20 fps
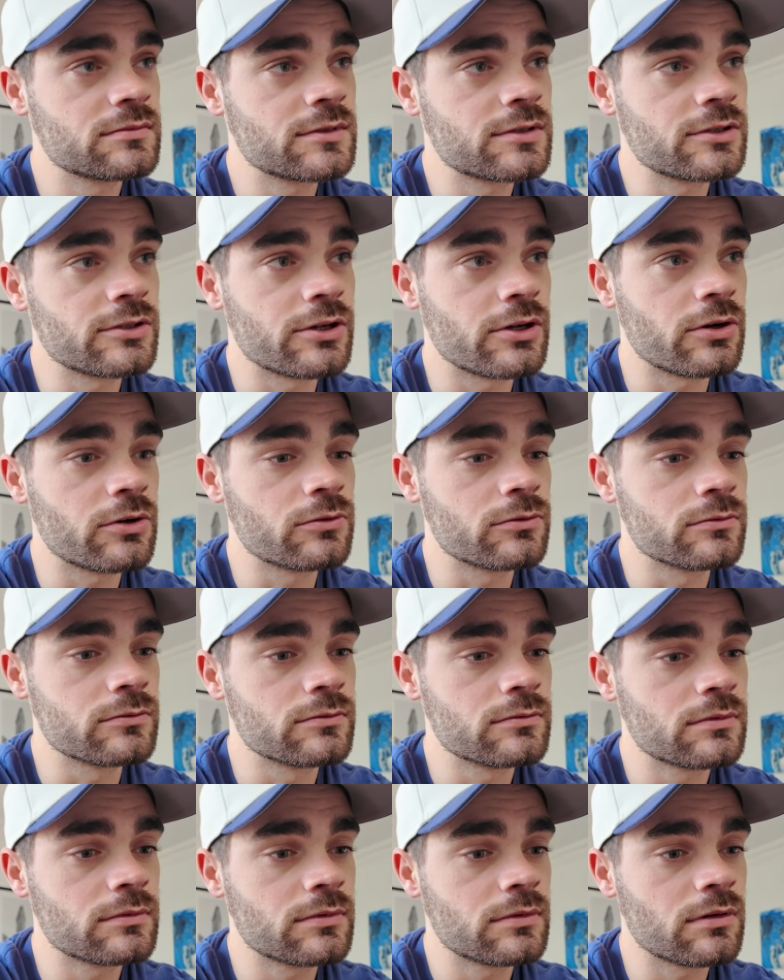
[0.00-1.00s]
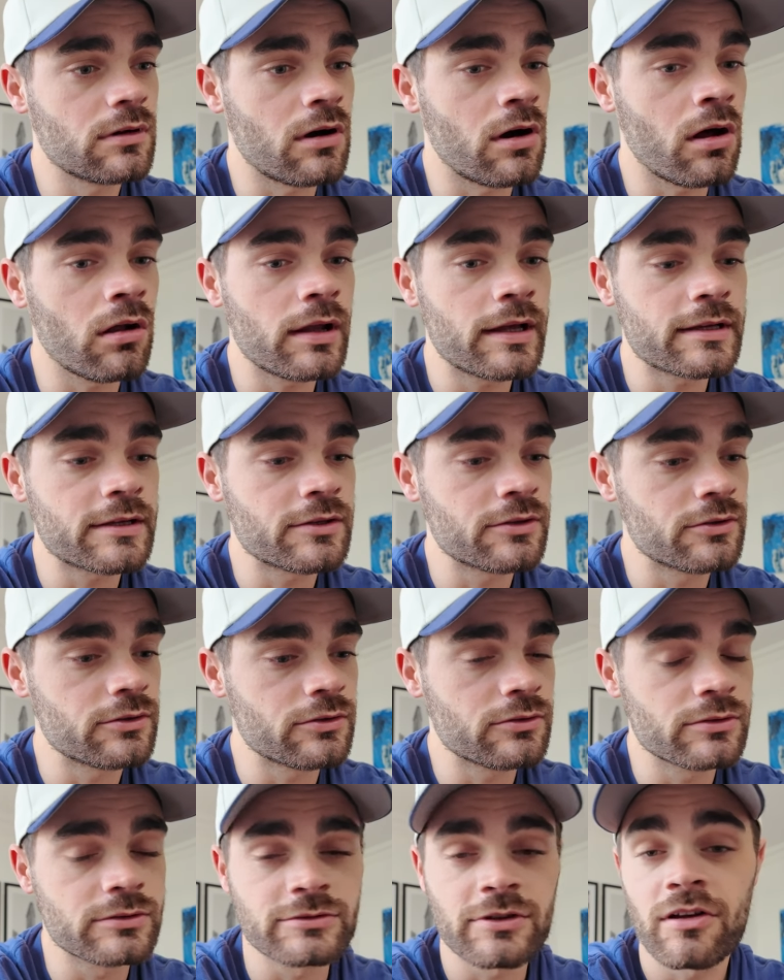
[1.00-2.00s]
you know, all I can
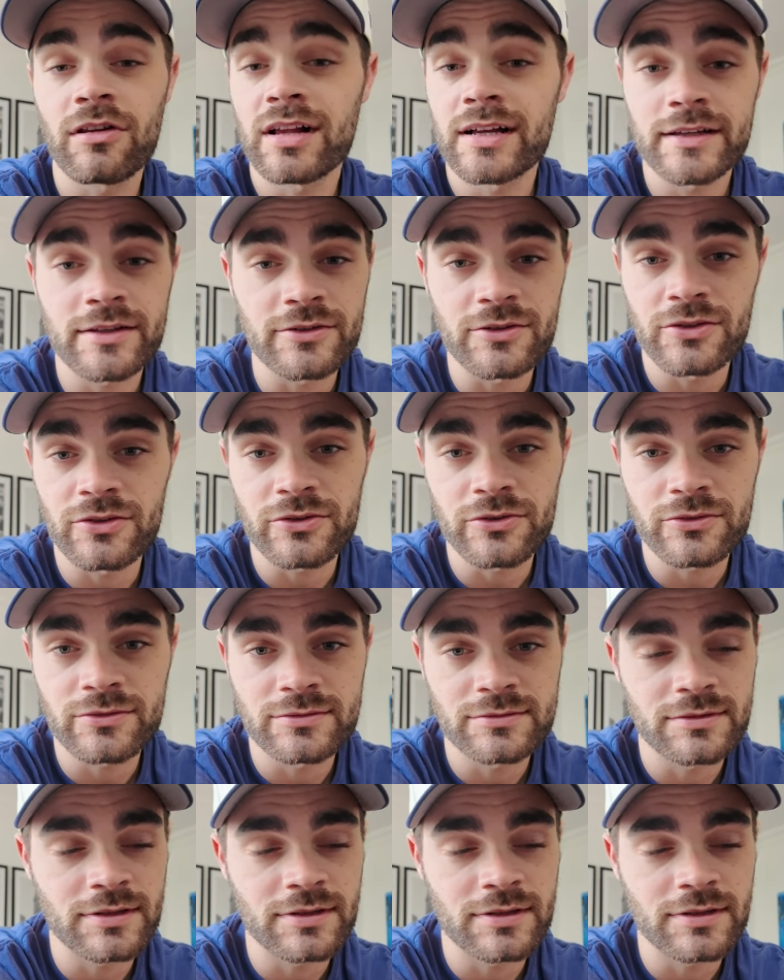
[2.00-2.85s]
do is all I can do,